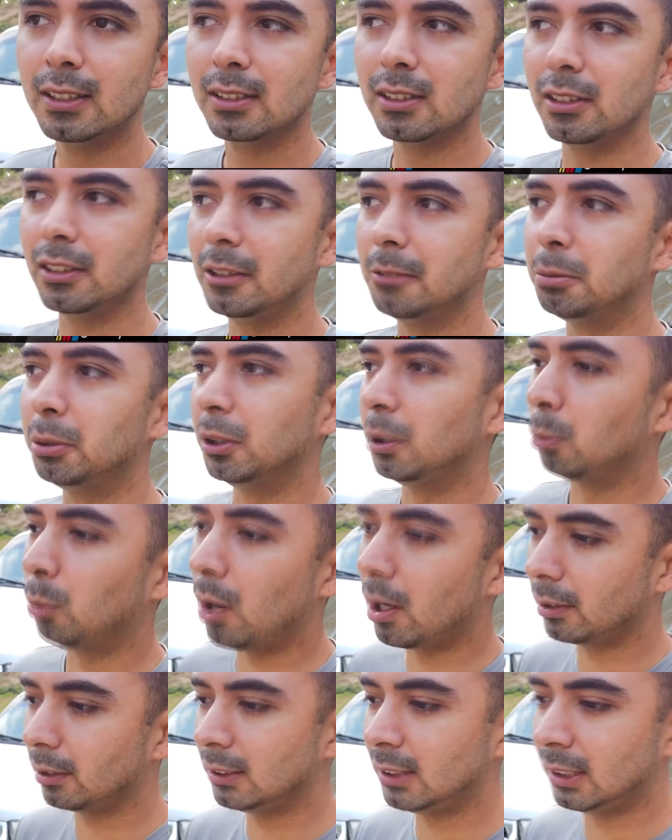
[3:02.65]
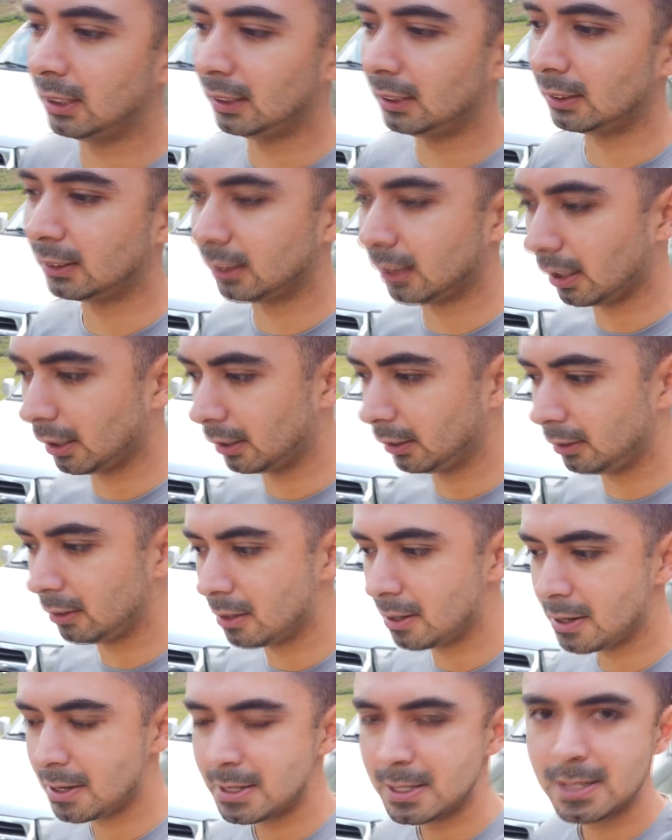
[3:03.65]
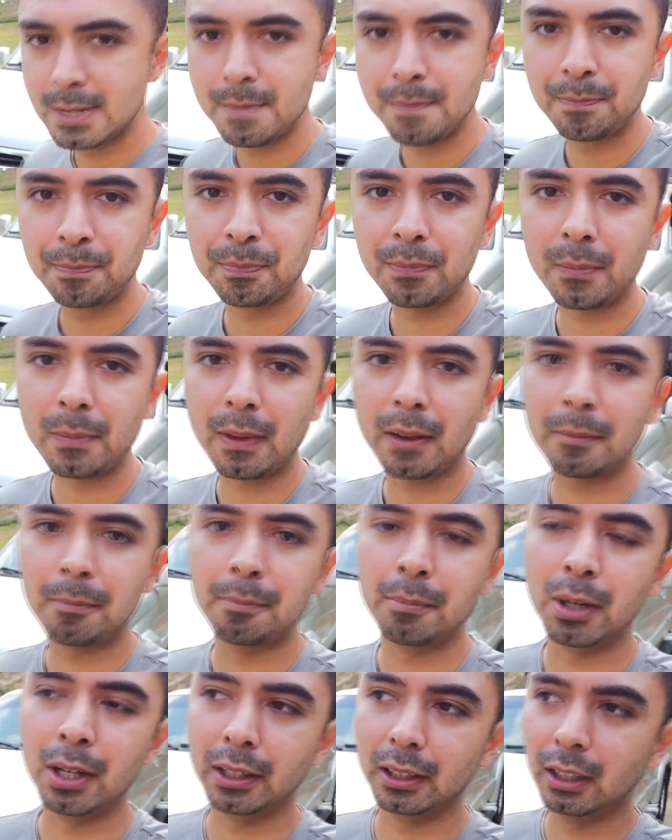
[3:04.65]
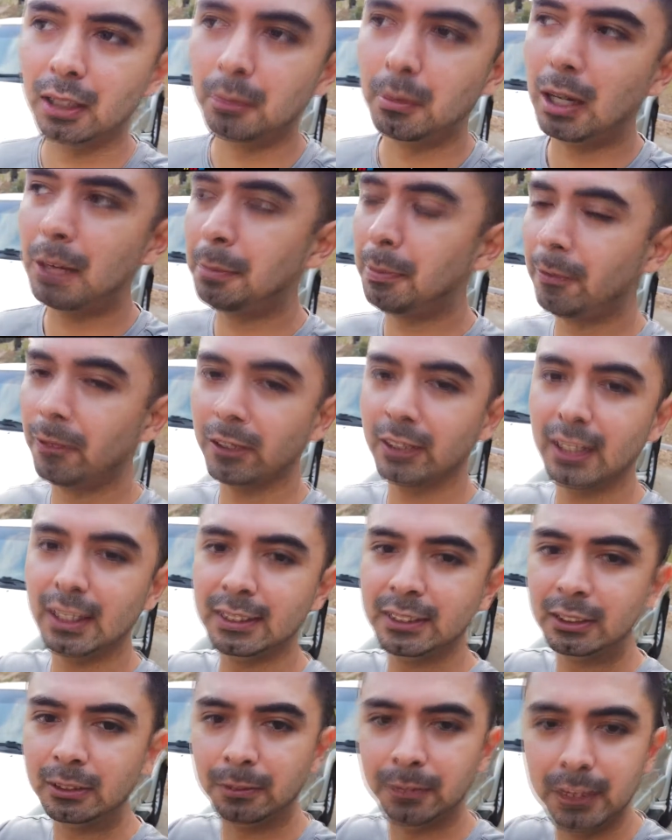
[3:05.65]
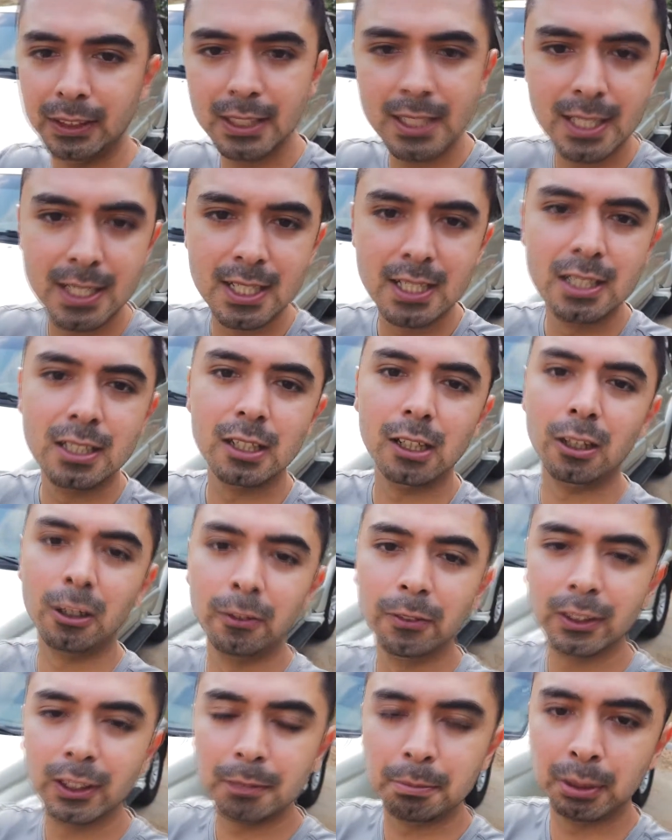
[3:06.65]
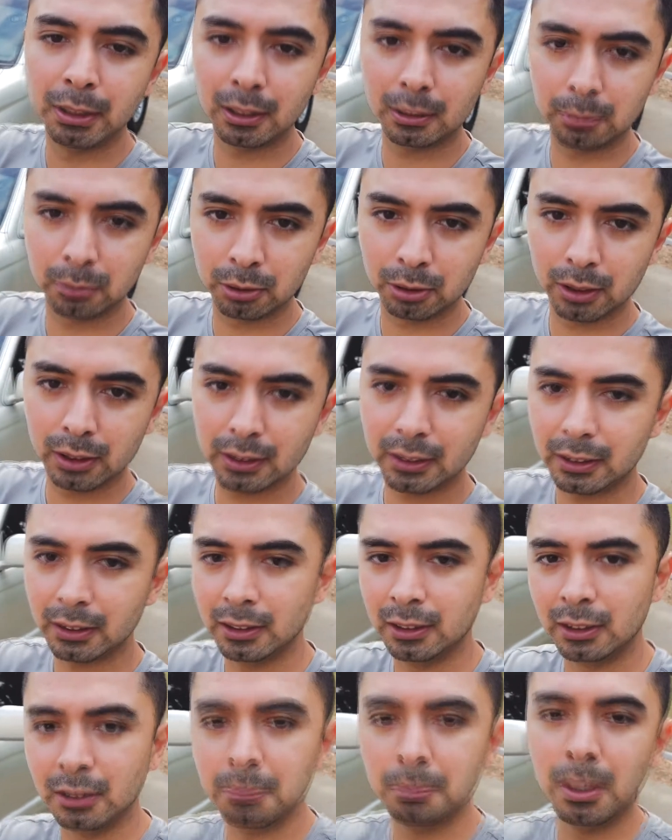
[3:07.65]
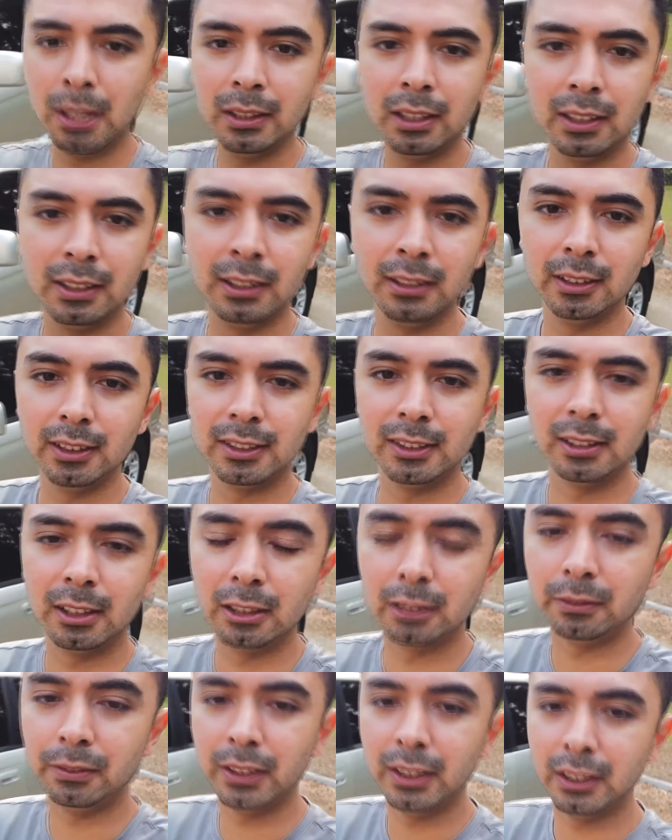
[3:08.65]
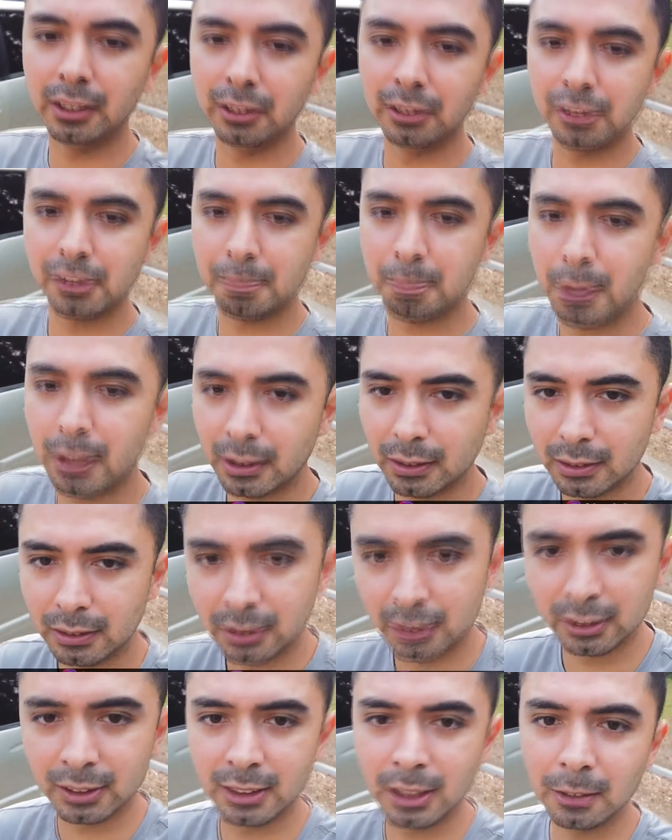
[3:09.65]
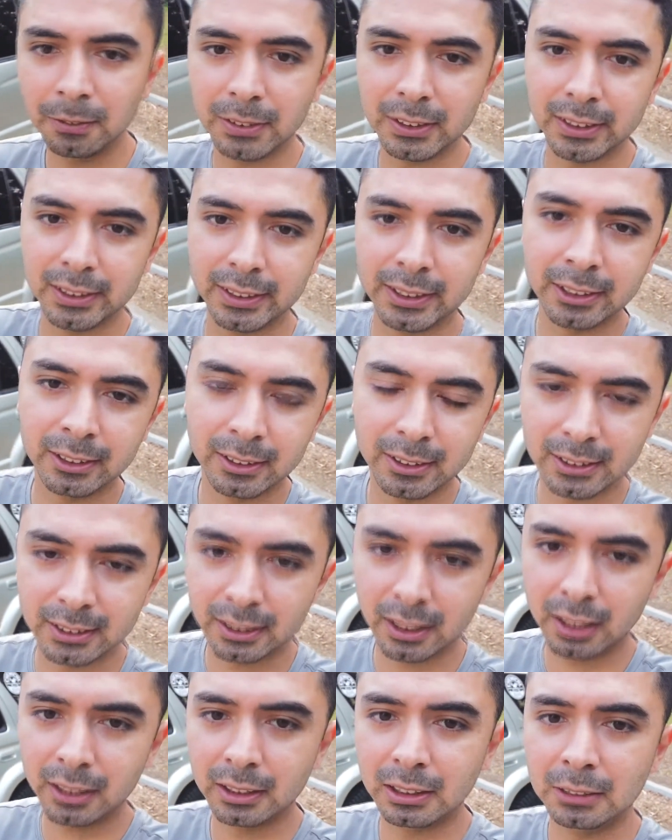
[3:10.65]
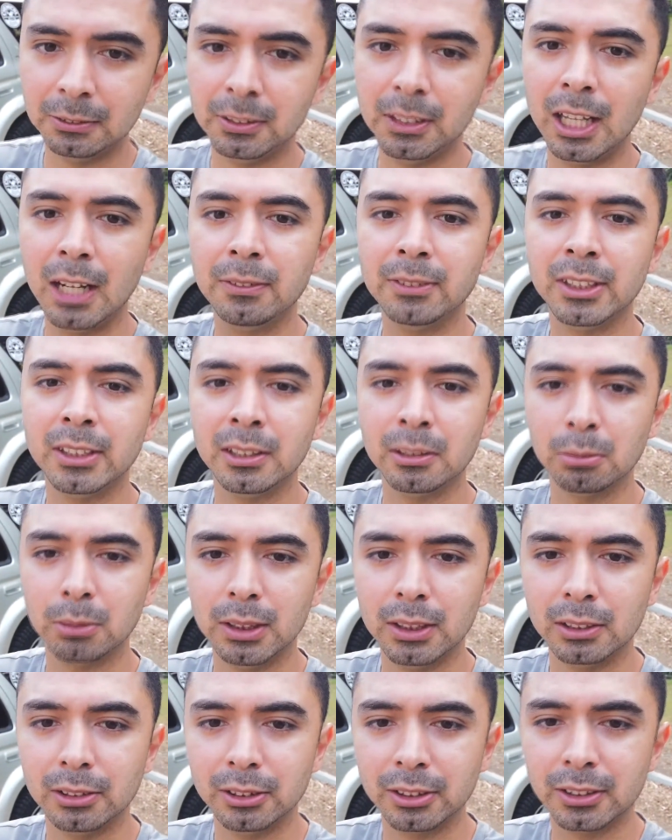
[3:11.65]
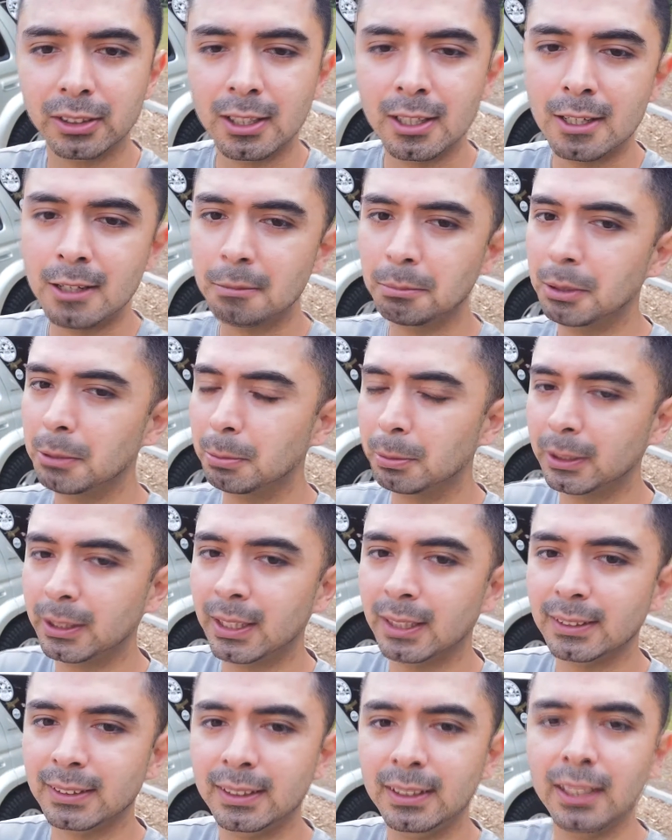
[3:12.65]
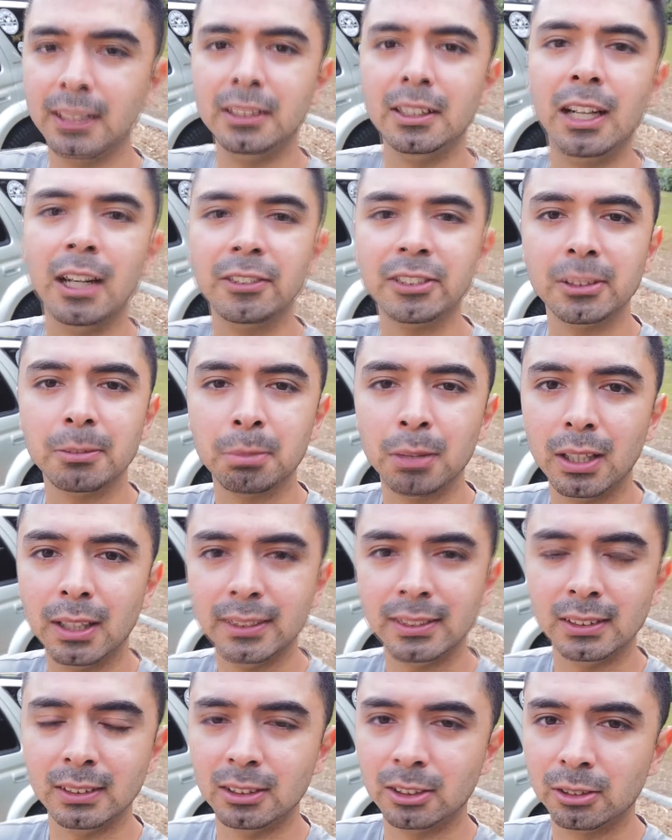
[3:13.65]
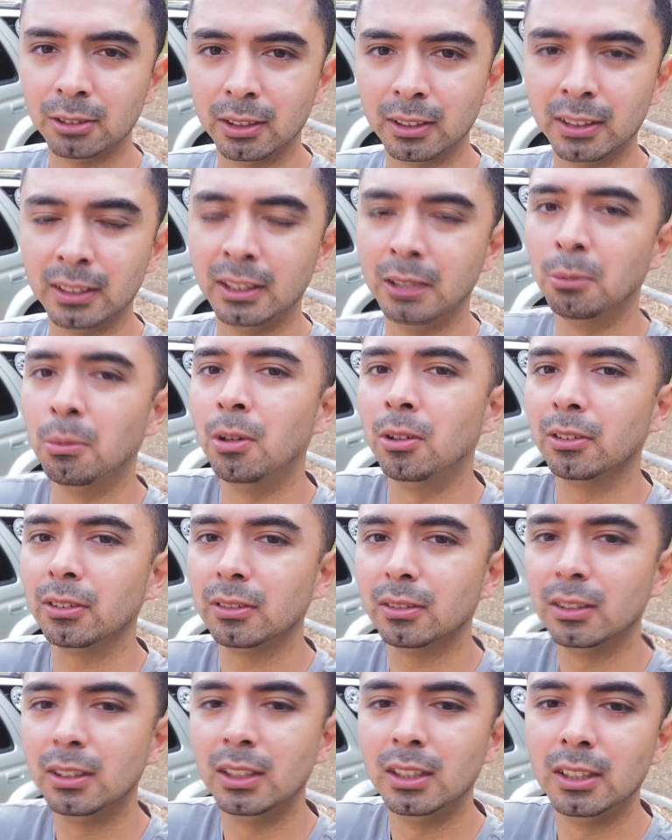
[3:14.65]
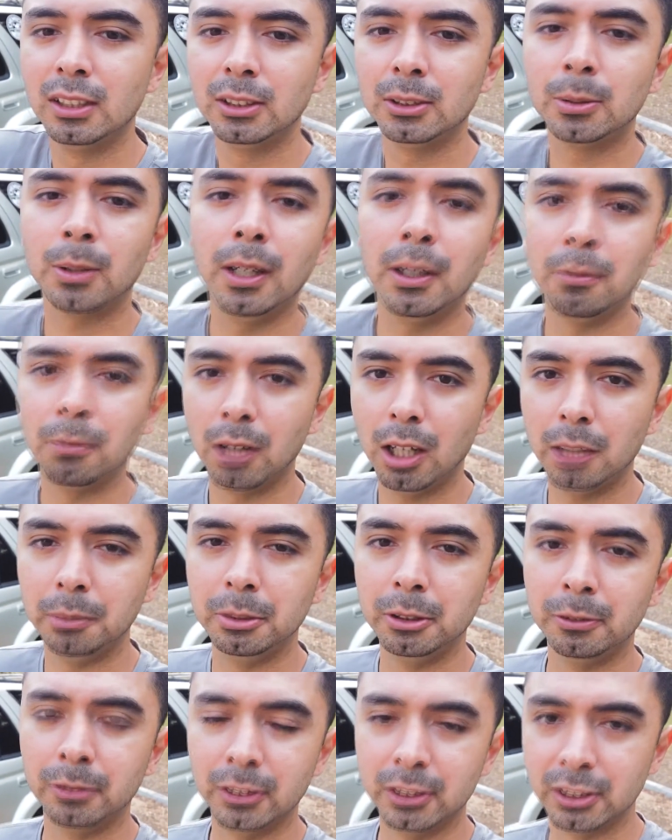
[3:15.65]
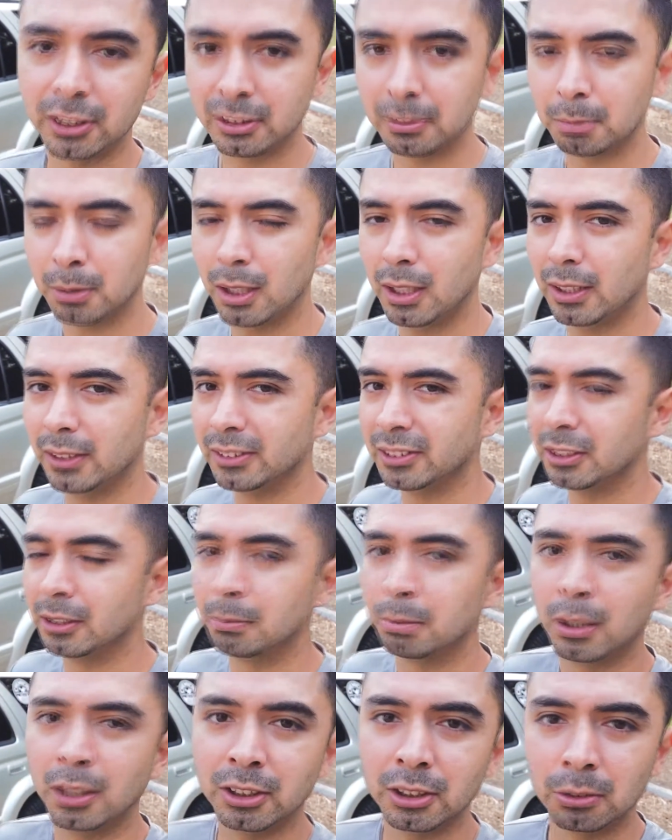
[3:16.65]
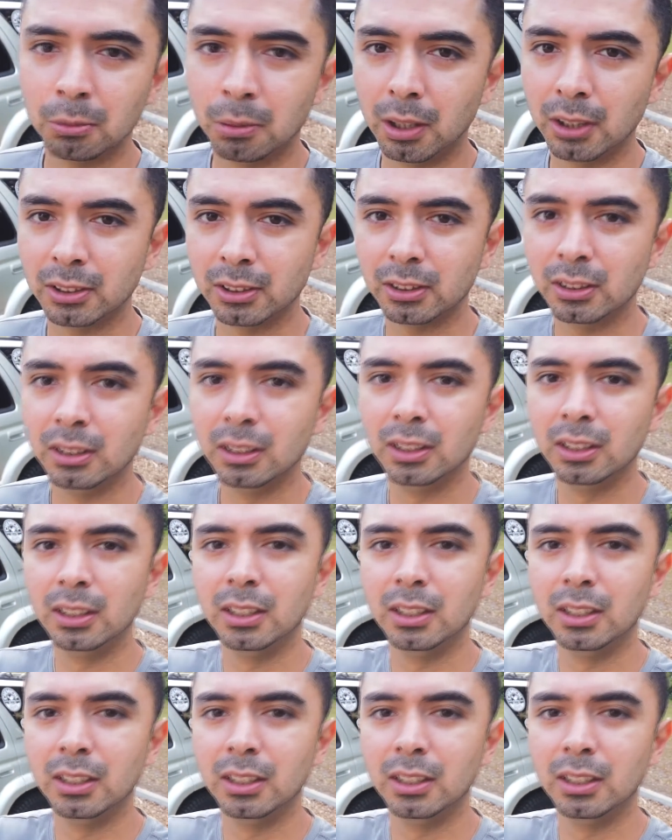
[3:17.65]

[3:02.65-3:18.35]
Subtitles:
So you can put your water tank inside. But I prefer the SUV over the pickup truck. You know, you might not hear this in other videos, but your stuff is secure inside, and if you have tinted windows, people can't see that you have supplies in your truck and they won't try and rob you for your supplies or your pressure washer.